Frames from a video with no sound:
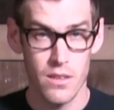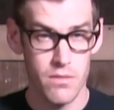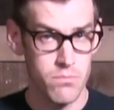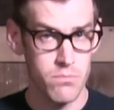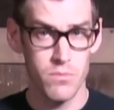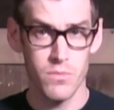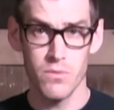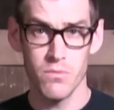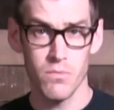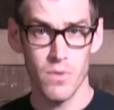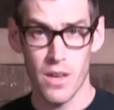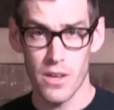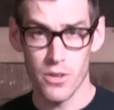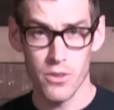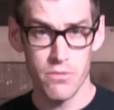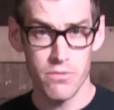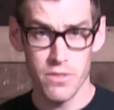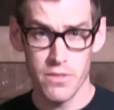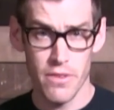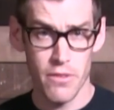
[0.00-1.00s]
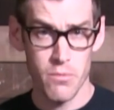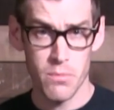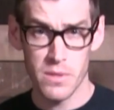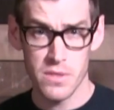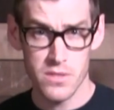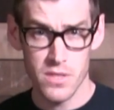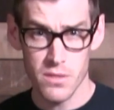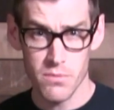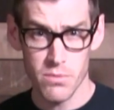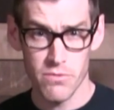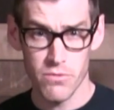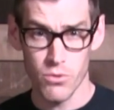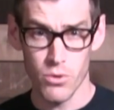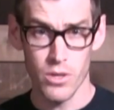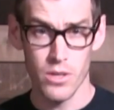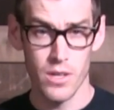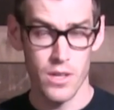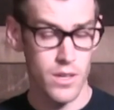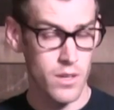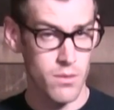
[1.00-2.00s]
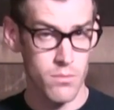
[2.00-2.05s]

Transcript: I don't know if you've ever been sick before.